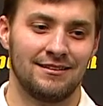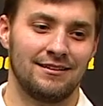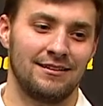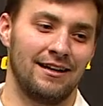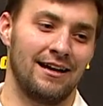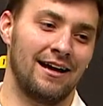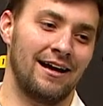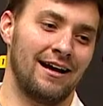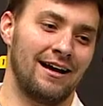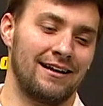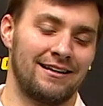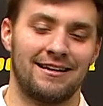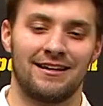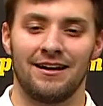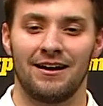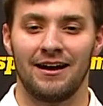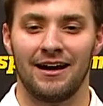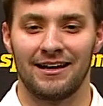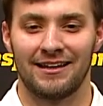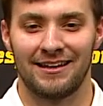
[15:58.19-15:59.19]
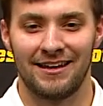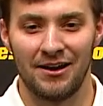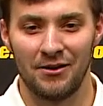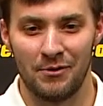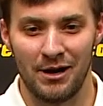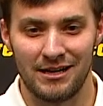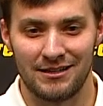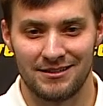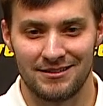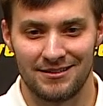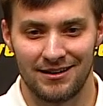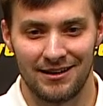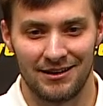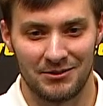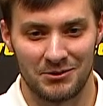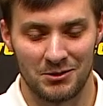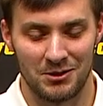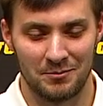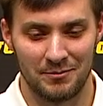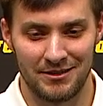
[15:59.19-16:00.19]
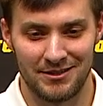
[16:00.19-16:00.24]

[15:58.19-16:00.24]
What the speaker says: Yeah, I can't wait to talk to him.